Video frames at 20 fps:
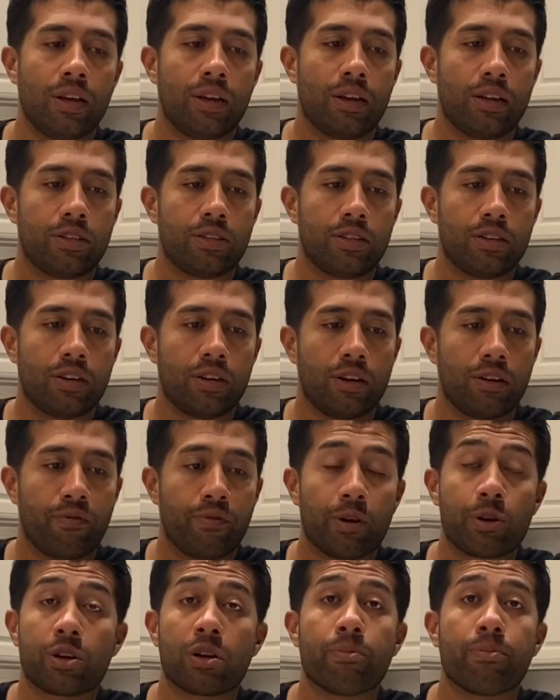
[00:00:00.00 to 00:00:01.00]
It's a
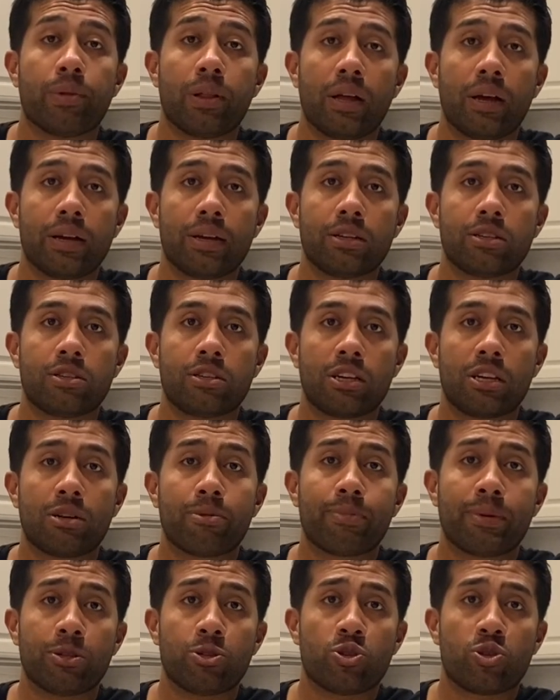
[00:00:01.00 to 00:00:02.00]
very compliant
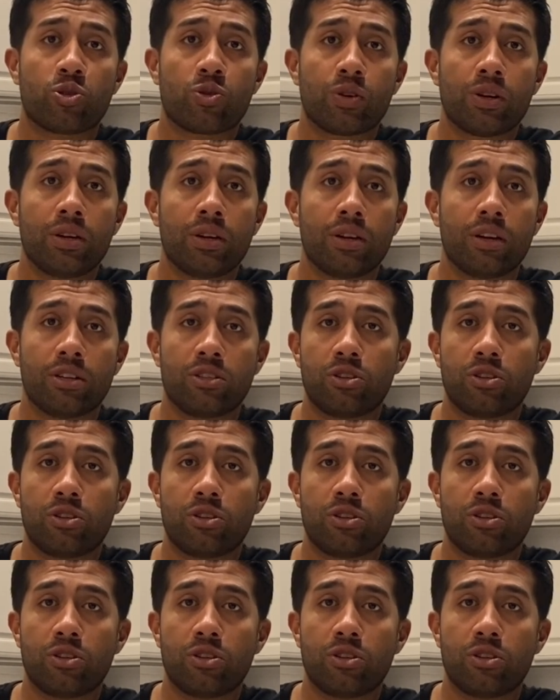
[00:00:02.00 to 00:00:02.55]
setup on street.